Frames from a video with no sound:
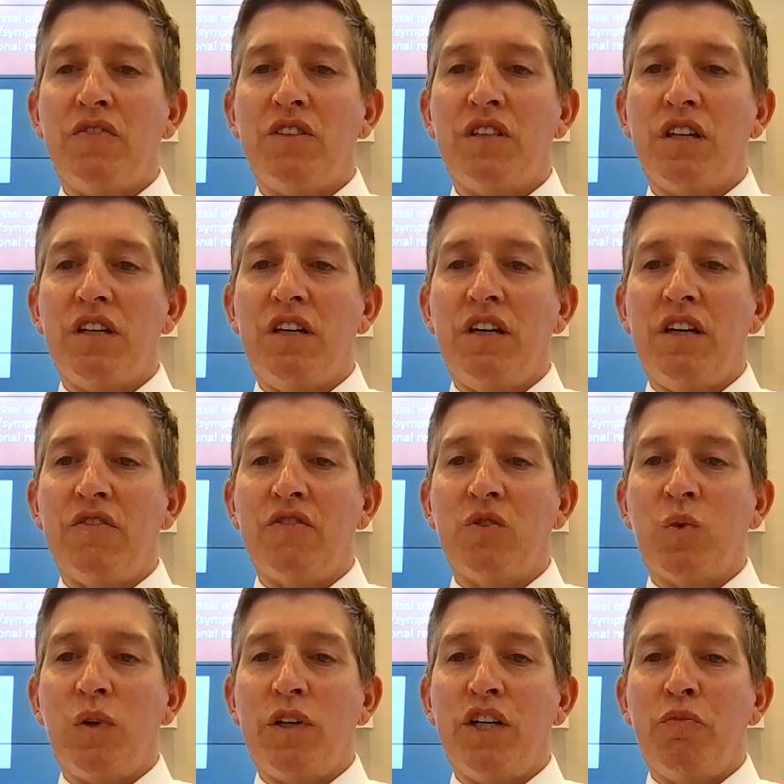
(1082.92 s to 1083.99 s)
study of
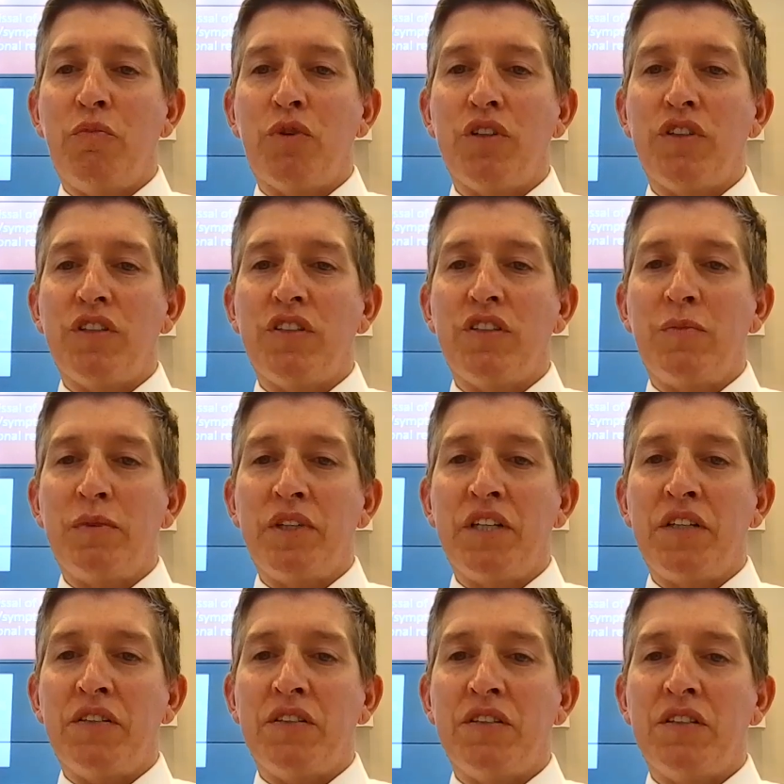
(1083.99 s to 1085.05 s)
20
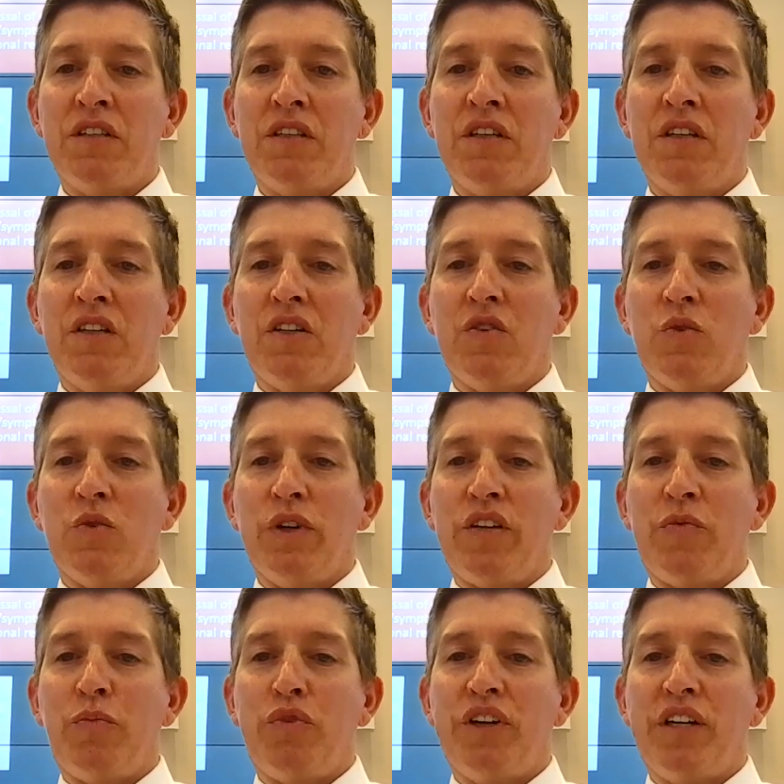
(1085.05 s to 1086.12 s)
participants
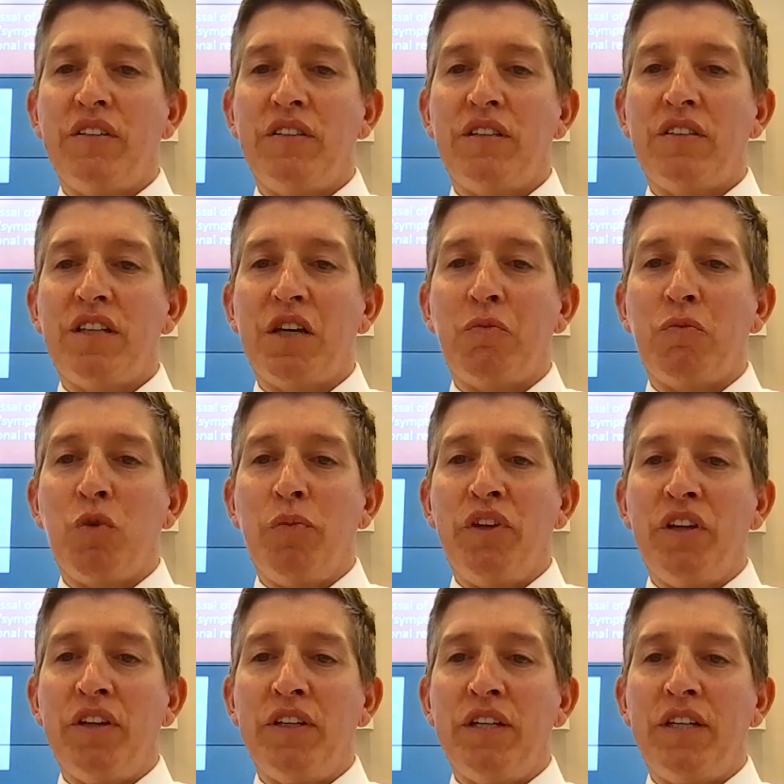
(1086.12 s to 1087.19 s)
with pre-existing
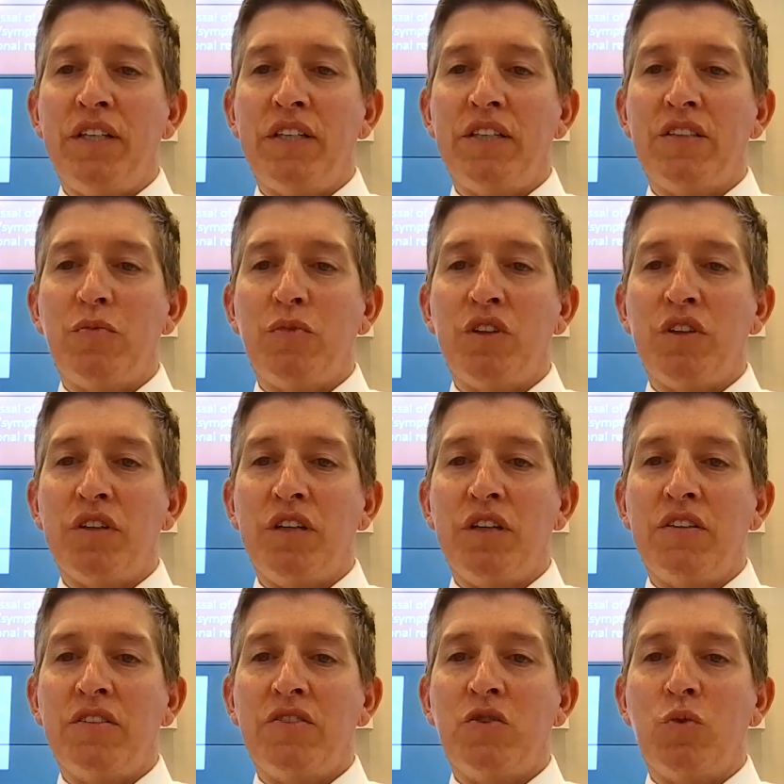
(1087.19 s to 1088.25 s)
mobility
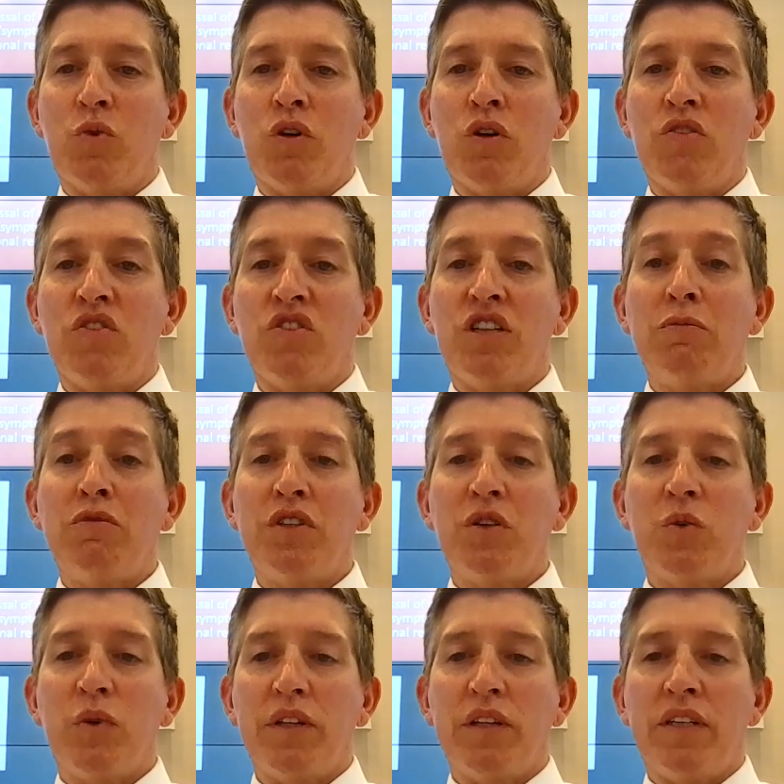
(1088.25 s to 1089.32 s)
disabilities who were
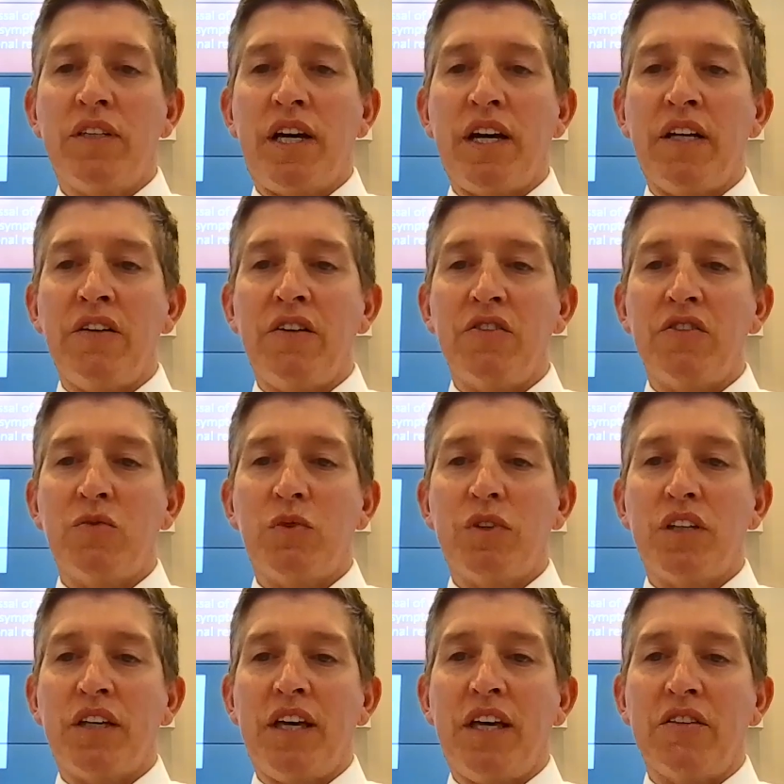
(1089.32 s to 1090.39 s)
subsequently diagnosed with
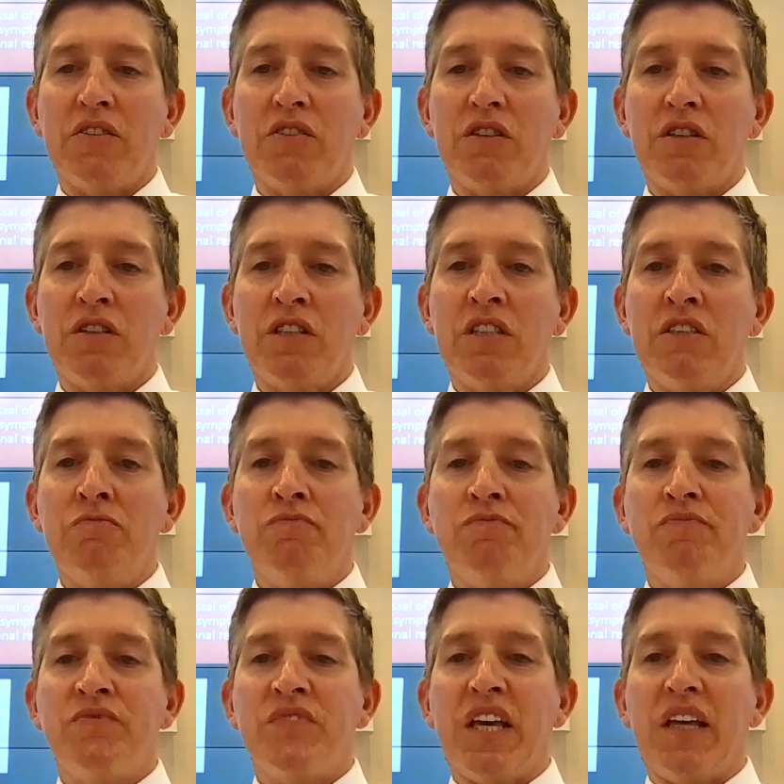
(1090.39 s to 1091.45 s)
the cancer.
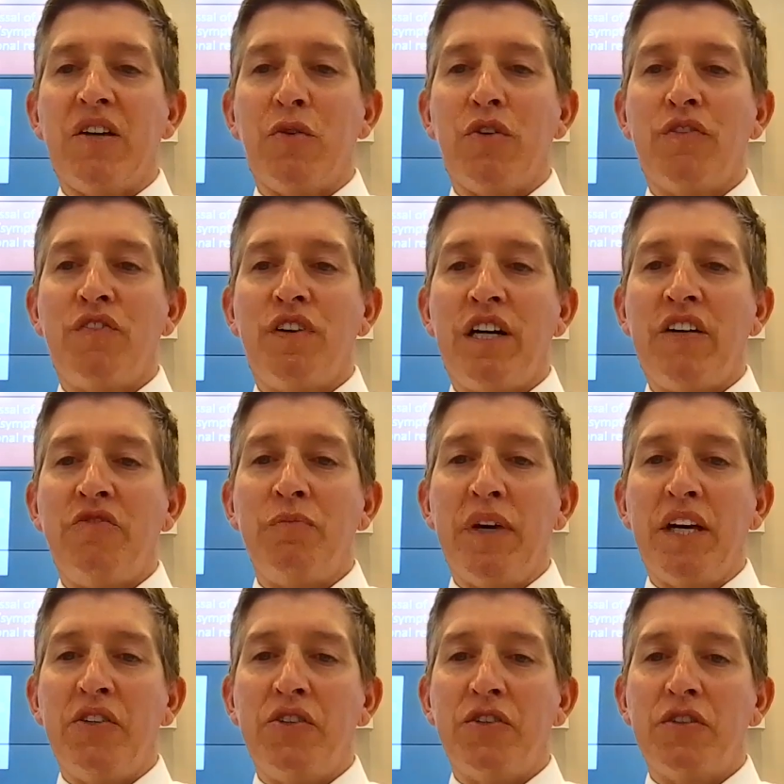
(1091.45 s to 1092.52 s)
And there were 5
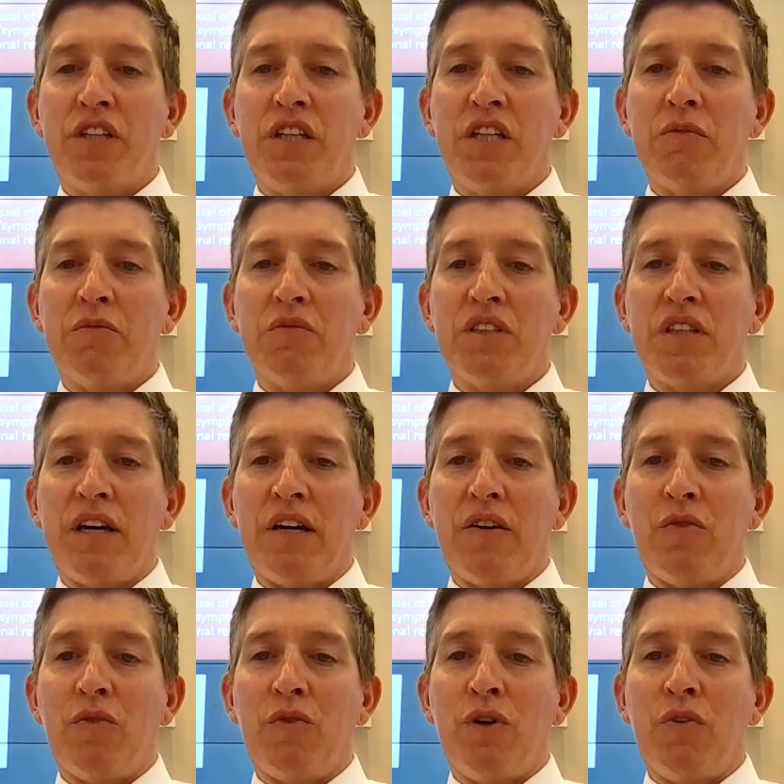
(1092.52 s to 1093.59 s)
major themes that
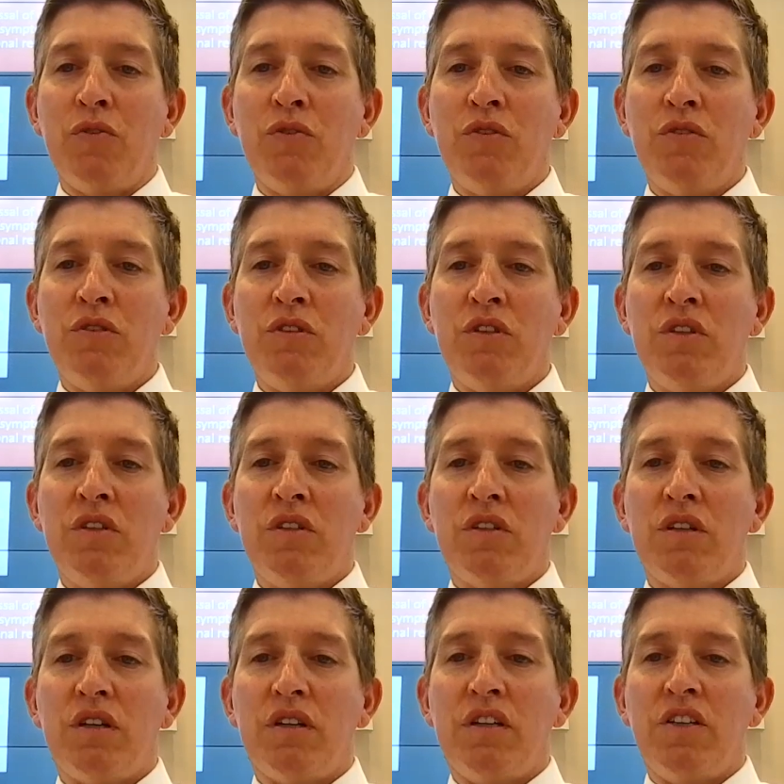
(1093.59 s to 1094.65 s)
arose.
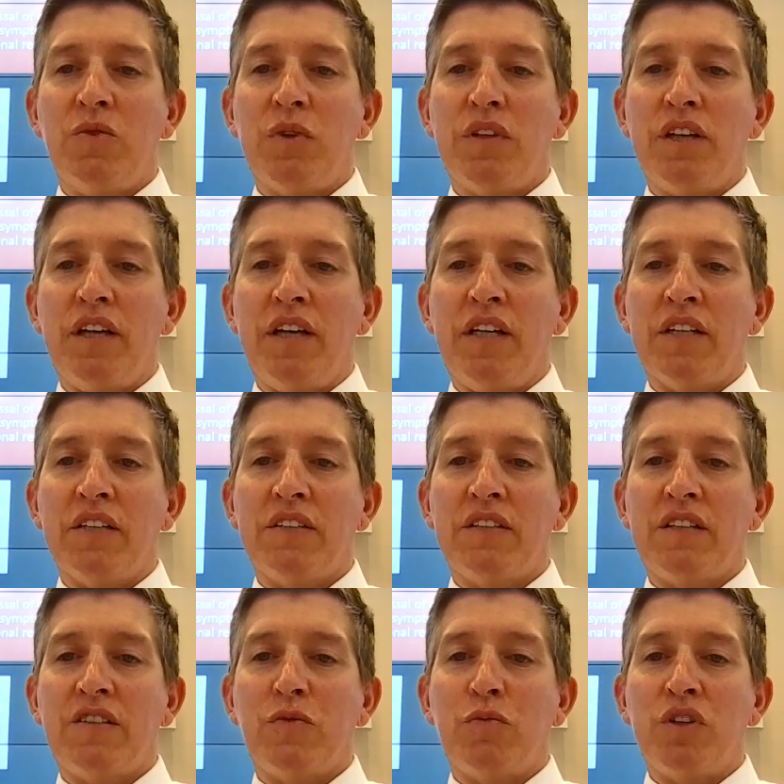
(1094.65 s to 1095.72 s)
These were the
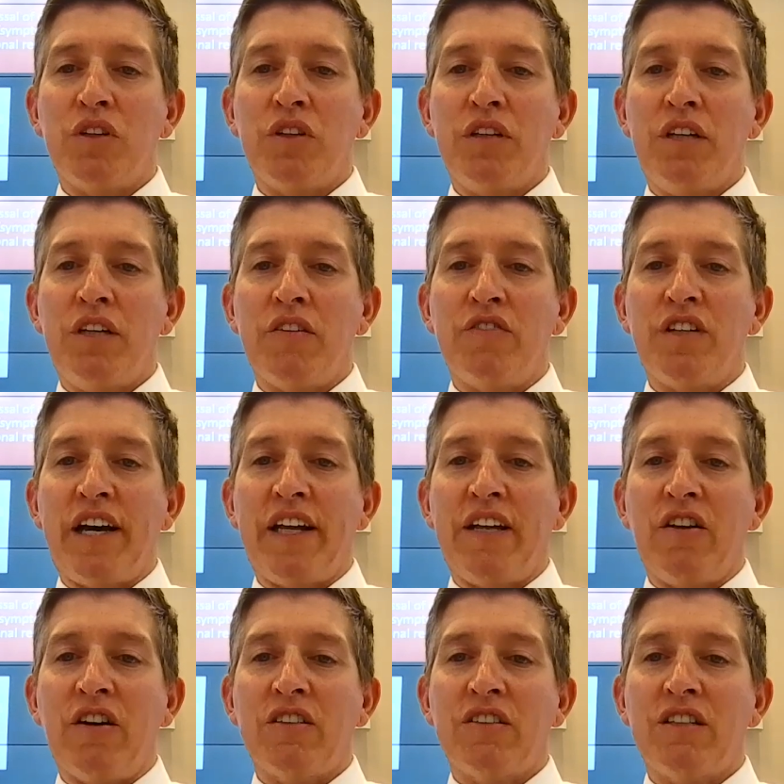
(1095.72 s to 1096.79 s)
inaccessibility of
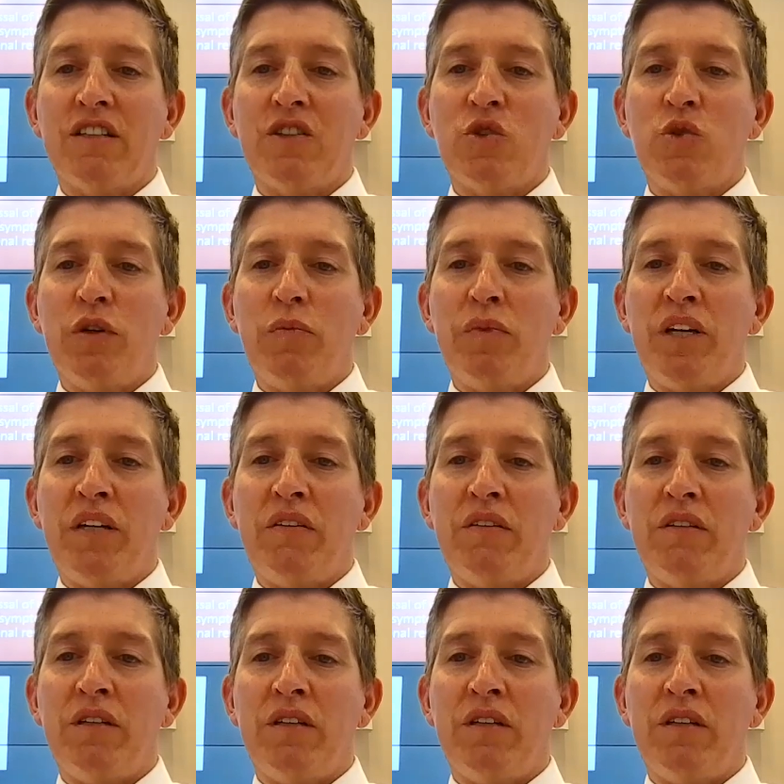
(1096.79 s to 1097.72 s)
diagnostic equipment,